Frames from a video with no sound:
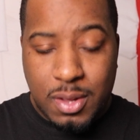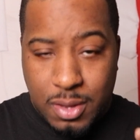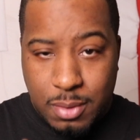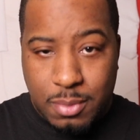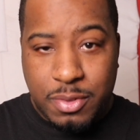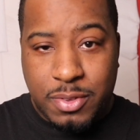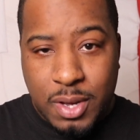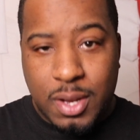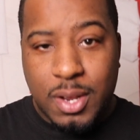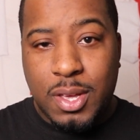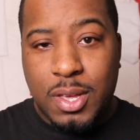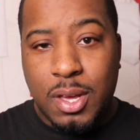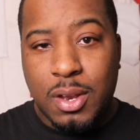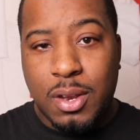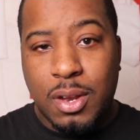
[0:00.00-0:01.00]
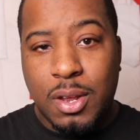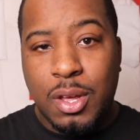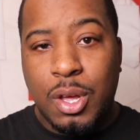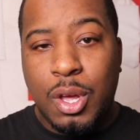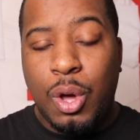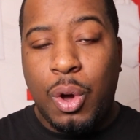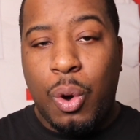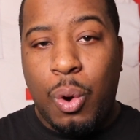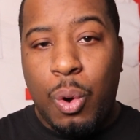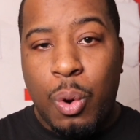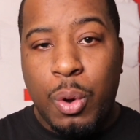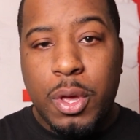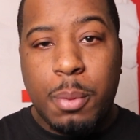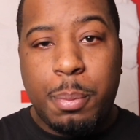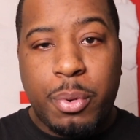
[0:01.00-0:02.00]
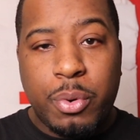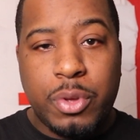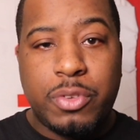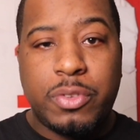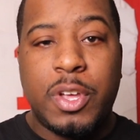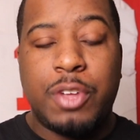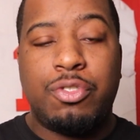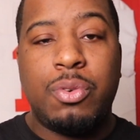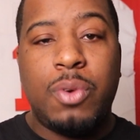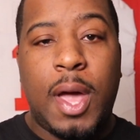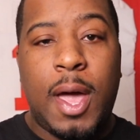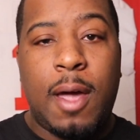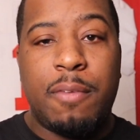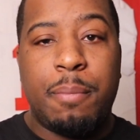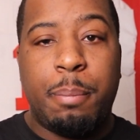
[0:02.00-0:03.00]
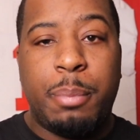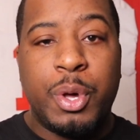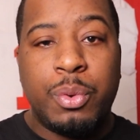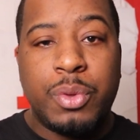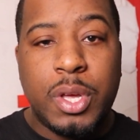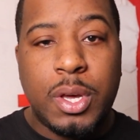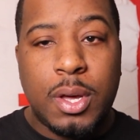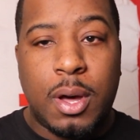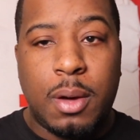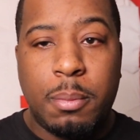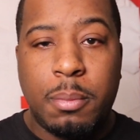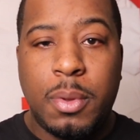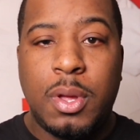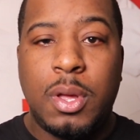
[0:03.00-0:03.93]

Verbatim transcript: let me say it again all your points that you have building up